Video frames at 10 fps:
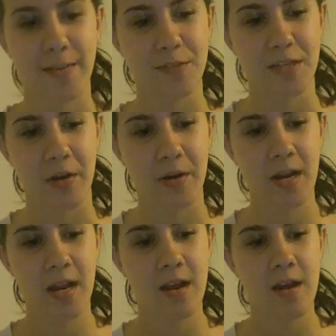So
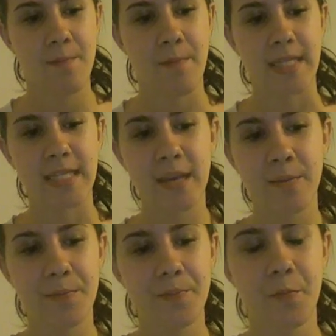my sleep
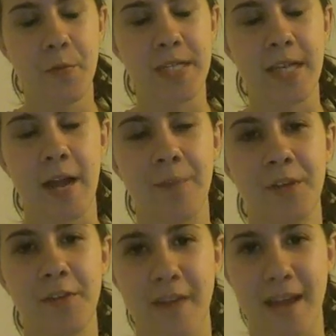was
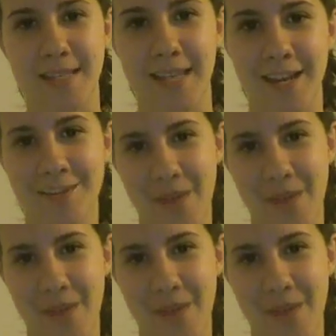affected.